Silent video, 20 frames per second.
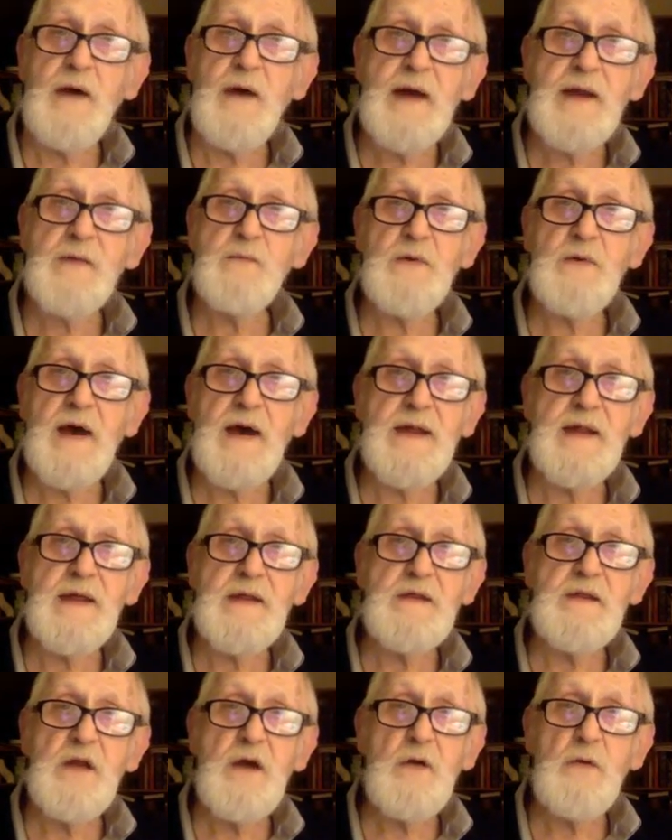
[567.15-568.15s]
I
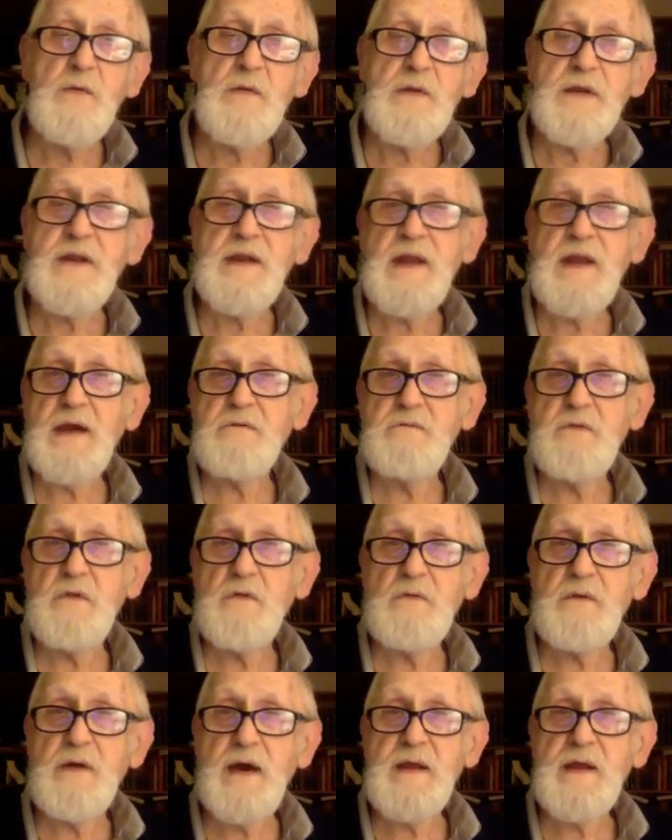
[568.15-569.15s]
didn't know. I
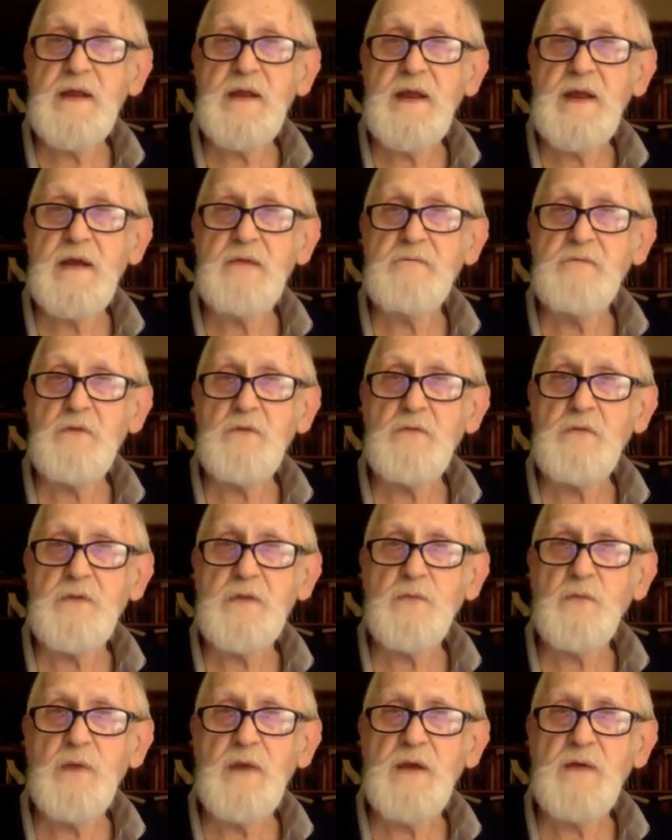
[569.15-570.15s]
didn't have no
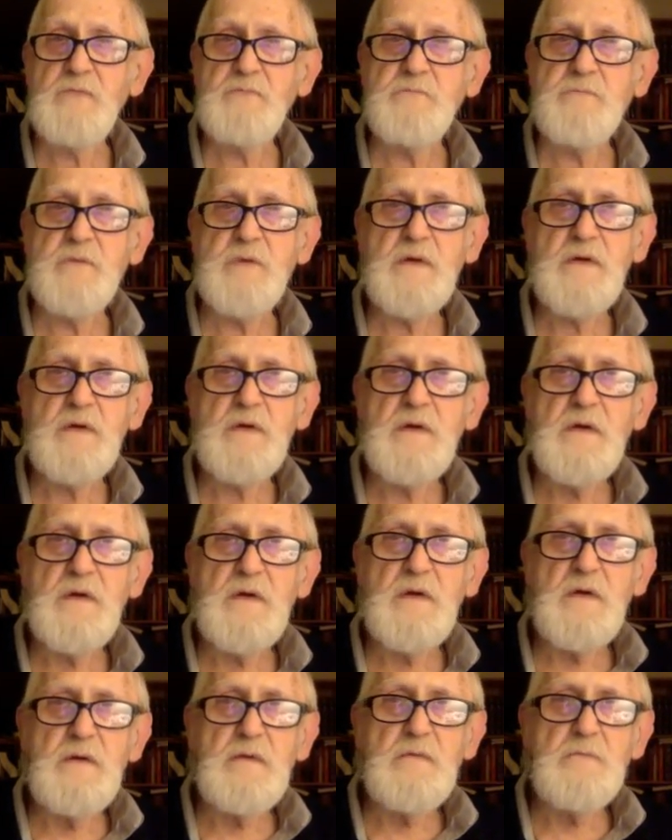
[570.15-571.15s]
way of
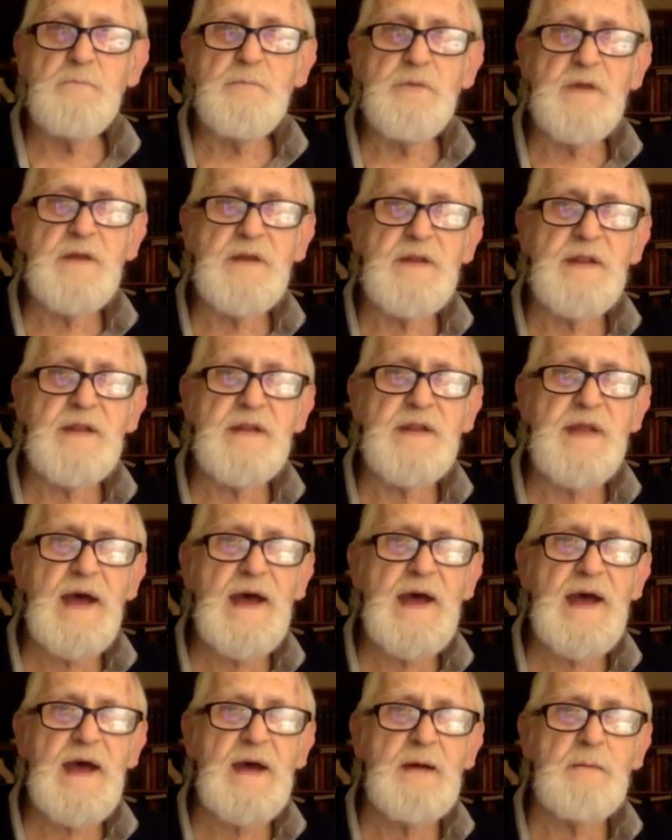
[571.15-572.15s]
putting
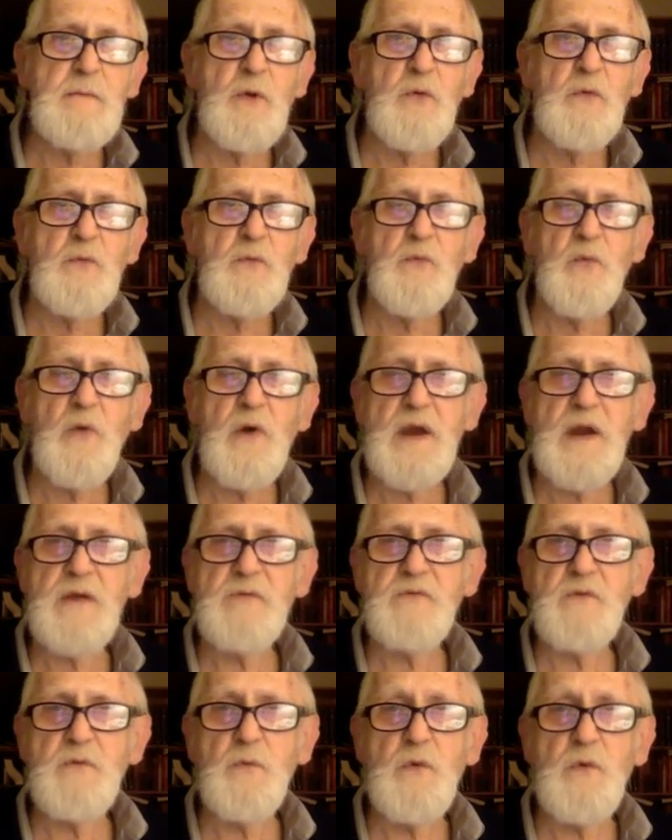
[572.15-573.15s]
time on
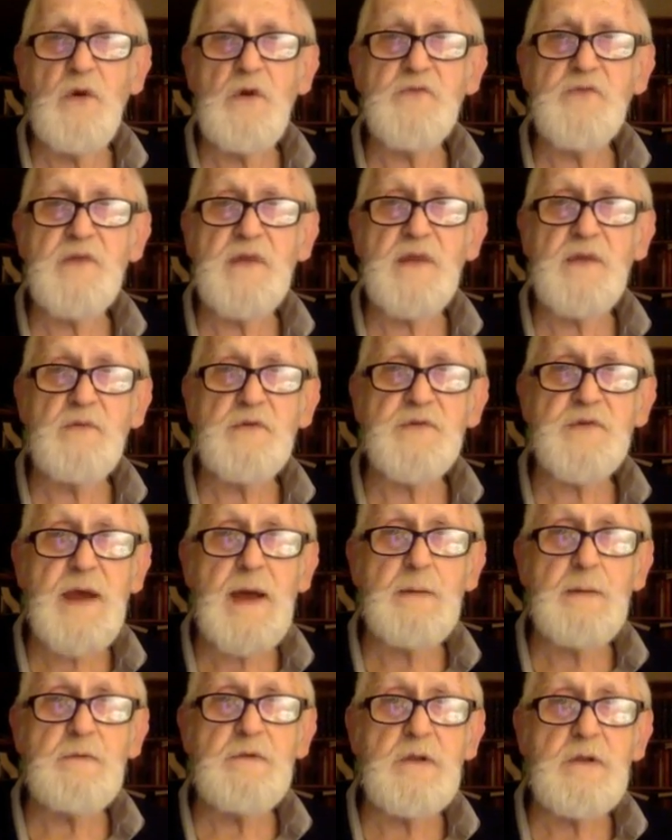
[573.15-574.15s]
whatever it was that it was
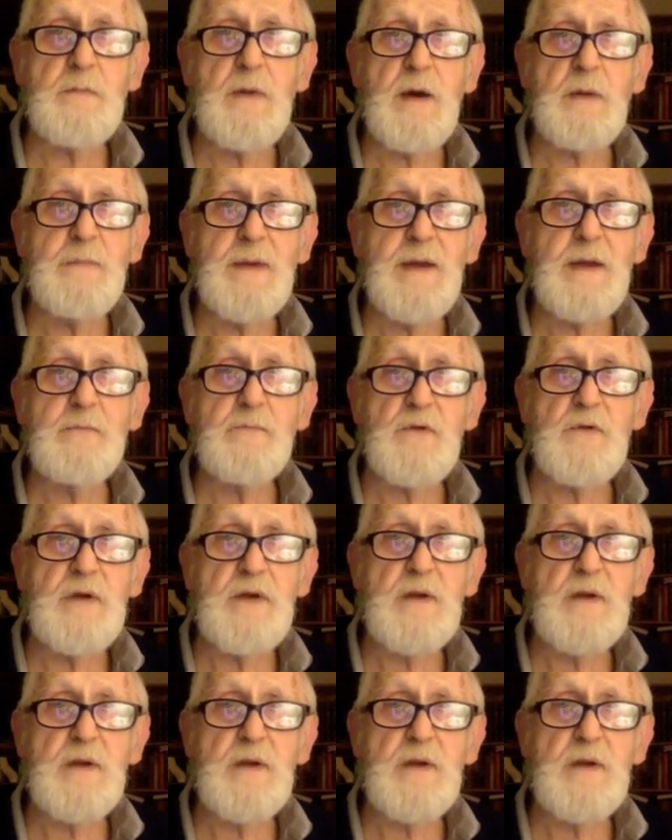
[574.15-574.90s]
coming to my memory.